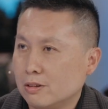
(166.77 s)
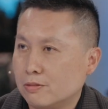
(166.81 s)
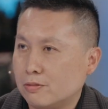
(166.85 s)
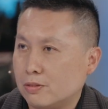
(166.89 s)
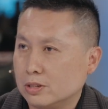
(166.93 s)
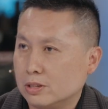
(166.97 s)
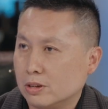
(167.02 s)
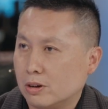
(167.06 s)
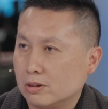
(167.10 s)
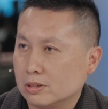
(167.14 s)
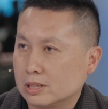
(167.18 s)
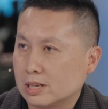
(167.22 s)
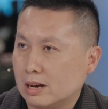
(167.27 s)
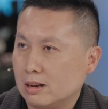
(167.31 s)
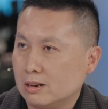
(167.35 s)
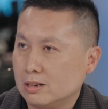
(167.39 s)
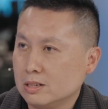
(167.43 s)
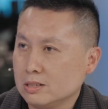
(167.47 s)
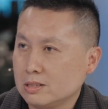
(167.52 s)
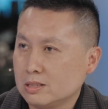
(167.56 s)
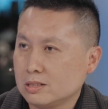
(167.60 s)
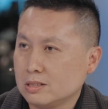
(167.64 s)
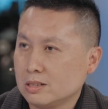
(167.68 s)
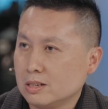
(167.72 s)
For the
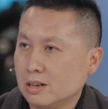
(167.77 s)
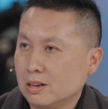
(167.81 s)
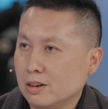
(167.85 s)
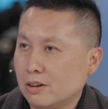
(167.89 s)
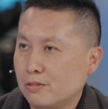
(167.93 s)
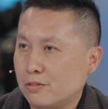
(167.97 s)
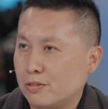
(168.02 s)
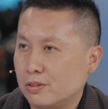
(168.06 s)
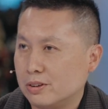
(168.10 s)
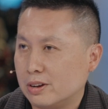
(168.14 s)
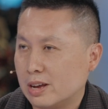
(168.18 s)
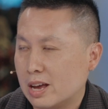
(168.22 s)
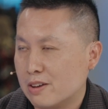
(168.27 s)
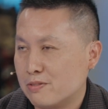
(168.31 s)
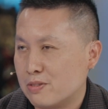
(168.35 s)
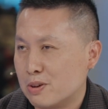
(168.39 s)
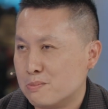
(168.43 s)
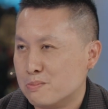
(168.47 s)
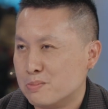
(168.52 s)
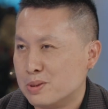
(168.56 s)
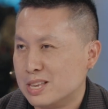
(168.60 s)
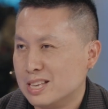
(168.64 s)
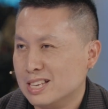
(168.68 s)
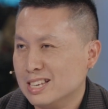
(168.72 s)
hoteliers, for the
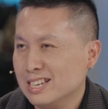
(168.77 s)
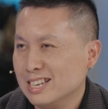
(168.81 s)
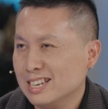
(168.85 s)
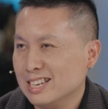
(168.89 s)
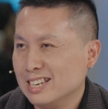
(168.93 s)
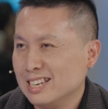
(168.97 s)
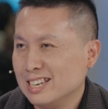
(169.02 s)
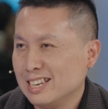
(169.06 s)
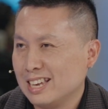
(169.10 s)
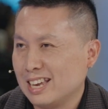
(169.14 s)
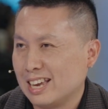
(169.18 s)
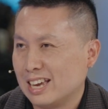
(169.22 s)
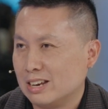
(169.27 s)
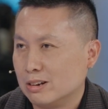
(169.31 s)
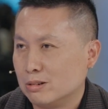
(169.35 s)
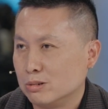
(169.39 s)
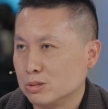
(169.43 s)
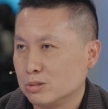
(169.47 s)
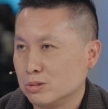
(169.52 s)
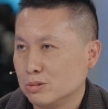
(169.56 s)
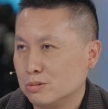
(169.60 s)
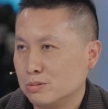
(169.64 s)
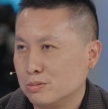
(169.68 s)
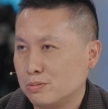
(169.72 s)
F&B, and
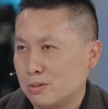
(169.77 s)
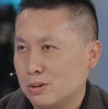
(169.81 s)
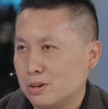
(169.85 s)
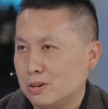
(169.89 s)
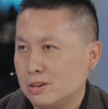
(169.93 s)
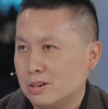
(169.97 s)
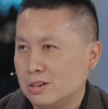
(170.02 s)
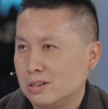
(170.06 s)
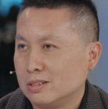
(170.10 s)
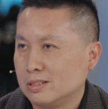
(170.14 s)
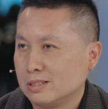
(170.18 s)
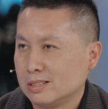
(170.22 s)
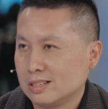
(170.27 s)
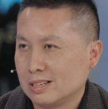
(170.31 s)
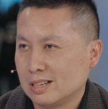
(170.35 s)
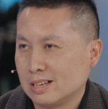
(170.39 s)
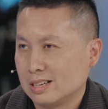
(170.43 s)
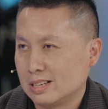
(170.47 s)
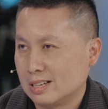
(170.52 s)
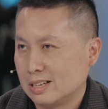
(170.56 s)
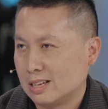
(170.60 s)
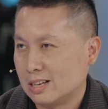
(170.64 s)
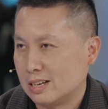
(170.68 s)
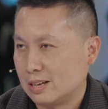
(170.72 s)
also for
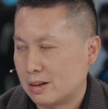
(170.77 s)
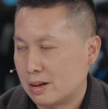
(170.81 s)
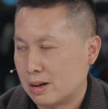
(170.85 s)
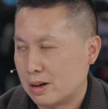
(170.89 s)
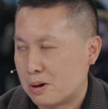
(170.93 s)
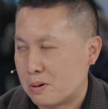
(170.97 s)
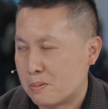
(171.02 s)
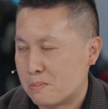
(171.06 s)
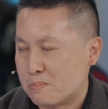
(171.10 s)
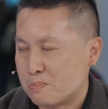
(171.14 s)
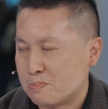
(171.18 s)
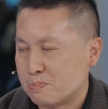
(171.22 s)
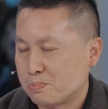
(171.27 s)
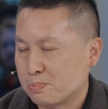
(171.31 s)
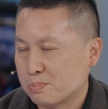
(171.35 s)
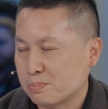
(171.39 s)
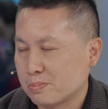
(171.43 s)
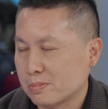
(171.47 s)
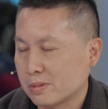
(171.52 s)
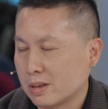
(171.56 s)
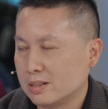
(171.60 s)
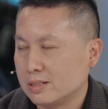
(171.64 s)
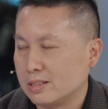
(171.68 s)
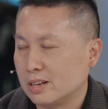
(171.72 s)
um,
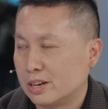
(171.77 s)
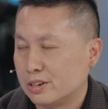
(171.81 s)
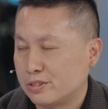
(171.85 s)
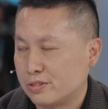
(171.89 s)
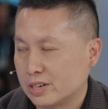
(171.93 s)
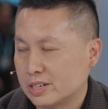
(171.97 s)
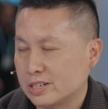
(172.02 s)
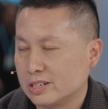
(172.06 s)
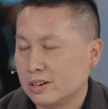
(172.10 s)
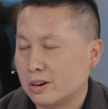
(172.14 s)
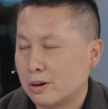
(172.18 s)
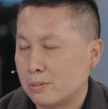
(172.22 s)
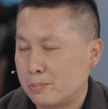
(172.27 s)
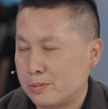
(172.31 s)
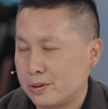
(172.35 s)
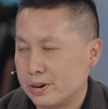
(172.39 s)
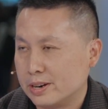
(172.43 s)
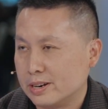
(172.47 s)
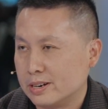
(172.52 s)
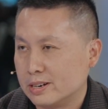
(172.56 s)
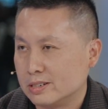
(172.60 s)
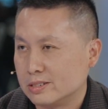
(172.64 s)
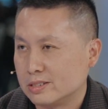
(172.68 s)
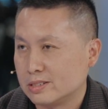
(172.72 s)
the attraction
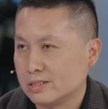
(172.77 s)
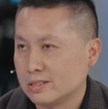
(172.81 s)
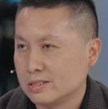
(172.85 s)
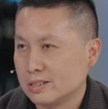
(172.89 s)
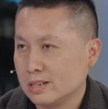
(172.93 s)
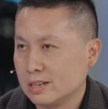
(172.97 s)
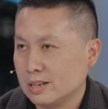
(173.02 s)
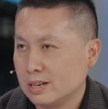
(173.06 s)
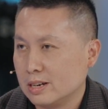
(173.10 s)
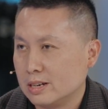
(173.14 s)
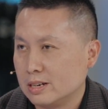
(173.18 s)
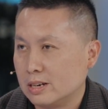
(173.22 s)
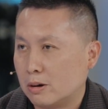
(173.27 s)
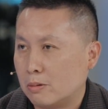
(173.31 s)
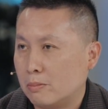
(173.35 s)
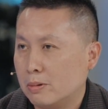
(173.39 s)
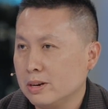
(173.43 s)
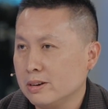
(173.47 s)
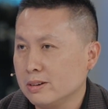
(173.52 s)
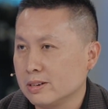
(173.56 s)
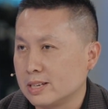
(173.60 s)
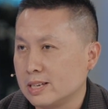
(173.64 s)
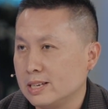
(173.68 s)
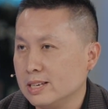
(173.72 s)
operators. Now,
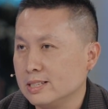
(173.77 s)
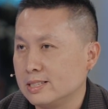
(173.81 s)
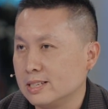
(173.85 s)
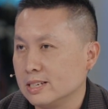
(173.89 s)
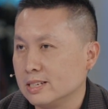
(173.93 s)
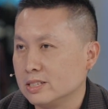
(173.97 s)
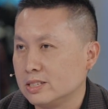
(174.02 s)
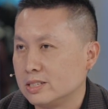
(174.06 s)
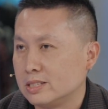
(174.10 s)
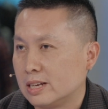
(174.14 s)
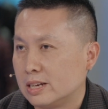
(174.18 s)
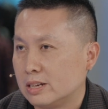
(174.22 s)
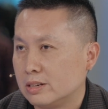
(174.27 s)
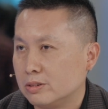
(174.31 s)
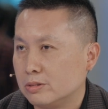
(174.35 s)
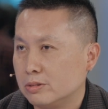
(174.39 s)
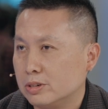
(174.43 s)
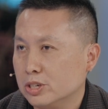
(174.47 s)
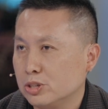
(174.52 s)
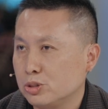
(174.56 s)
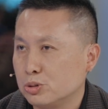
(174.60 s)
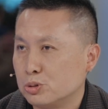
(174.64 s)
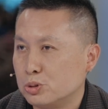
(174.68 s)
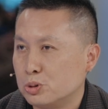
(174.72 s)
one of the key things that you
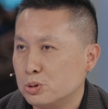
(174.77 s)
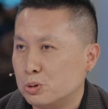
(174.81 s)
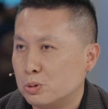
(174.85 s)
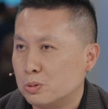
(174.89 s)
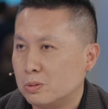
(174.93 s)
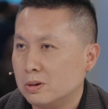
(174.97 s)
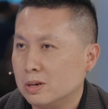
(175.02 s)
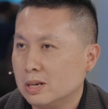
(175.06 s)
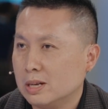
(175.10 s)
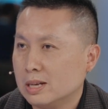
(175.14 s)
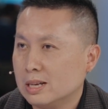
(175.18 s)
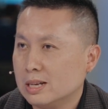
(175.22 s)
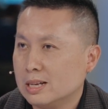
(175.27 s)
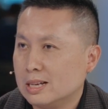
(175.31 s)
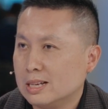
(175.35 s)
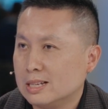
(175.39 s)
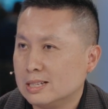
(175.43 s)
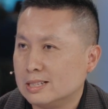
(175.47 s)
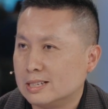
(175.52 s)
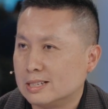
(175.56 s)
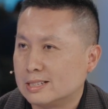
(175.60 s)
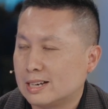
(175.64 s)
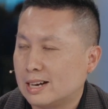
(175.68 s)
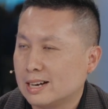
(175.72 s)
need to know,
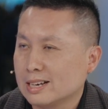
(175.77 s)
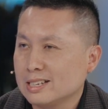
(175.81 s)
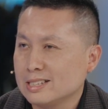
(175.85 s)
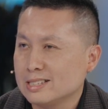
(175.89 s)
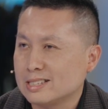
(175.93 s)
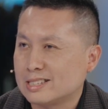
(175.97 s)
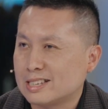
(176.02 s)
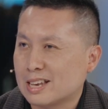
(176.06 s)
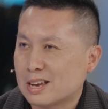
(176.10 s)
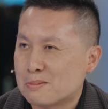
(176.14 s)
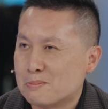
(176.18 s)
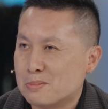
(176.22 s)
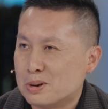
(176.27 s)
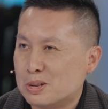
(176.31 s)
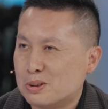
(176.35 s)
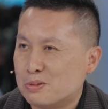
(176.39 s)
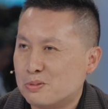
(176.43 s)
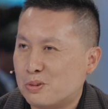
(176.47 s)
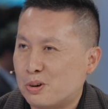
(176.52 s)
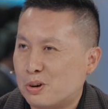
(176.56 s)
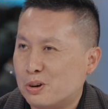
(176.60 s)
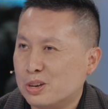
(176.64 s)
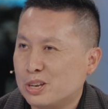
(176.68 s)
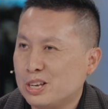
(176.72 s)
the target
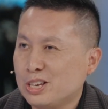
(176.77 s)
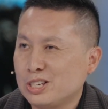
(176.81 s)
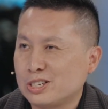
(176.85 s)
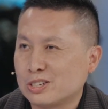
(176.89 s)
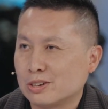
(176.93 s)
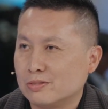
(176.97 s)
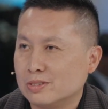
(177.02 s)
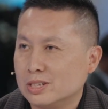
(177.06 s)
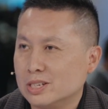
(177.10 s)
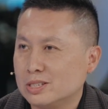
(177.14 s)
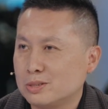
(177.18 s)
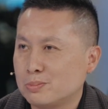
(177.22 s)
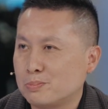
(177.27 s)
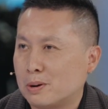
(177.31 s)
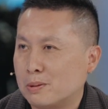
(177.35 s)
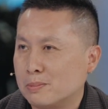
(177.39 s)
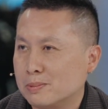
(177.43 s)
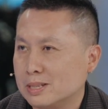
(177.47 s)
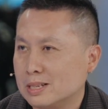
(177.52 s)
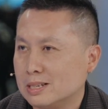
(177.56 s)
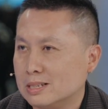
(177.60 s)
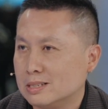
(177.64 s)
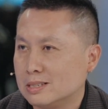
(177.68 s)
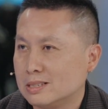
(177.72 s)
segment for each of these
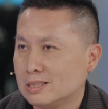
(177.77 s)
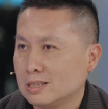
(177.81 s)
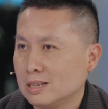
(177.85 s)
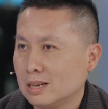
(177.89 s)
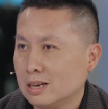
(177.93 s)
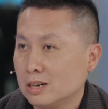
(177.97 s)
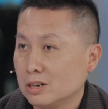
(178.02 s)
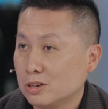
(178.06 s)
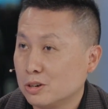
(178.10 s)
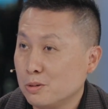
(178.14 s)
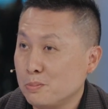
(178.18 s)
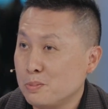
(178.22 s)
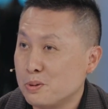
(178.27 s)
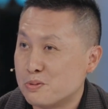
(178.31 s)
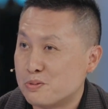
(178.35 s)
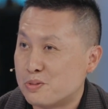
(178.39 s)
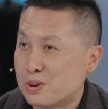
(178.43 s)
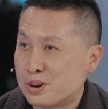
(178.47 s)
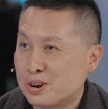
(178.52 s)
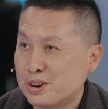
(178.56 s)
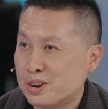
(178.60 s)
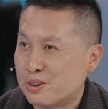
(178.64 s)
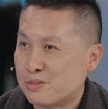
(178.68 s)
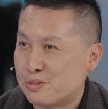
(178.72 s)
properties could be
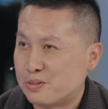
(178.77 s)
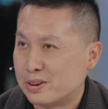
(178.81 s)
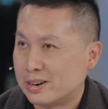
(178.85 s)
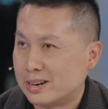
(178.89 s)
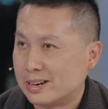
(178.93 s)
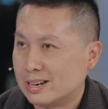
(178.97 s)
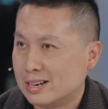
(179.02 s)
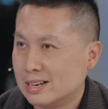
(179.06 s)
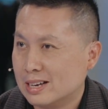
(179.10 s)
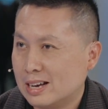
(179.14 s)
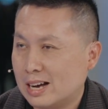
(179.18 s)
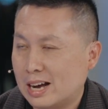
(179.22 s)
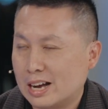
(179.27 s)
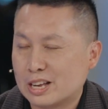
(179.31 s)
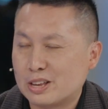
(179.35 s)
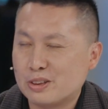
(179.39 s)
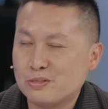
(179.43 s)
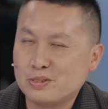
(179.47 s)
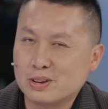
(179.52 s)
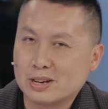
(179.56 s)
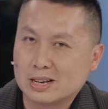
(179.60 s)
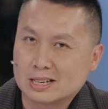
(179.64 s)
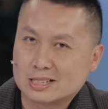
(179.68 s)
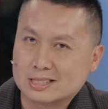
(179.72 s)
very different. I'll
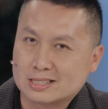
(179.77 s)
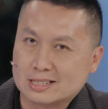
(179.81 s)
give you an